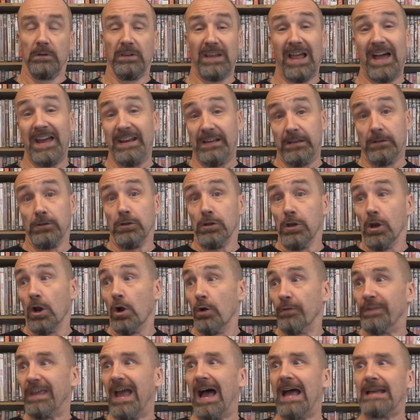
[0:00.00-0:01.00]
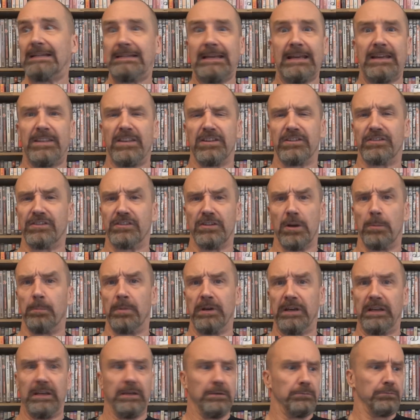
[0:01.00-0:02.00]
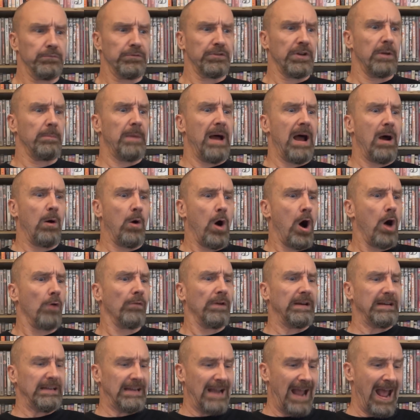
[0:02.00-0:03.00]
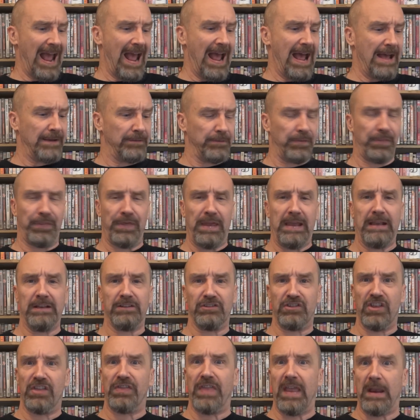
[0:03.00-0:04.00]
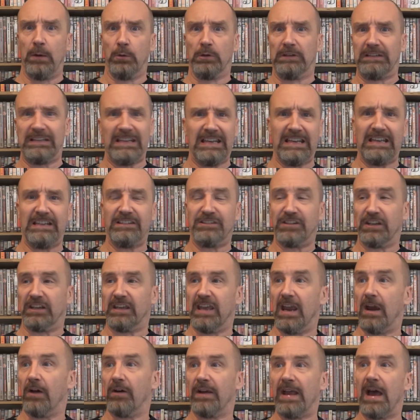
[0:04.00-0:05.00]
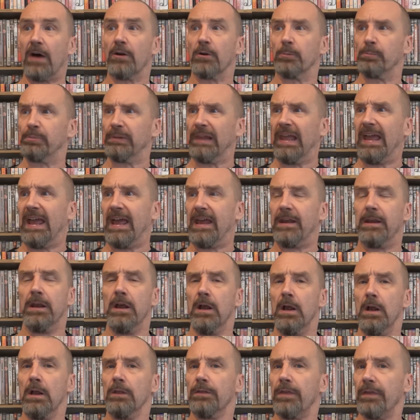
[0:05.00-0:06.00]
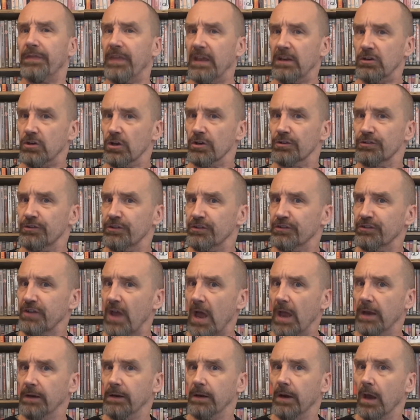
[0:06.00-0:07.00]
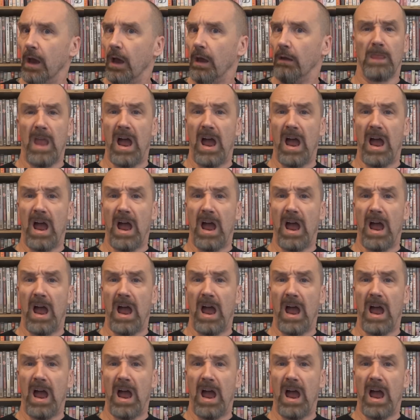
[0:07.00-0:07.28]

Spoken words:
Like, the idea that somebody somehow already had things that they would need to carry out a plan that they just decided on.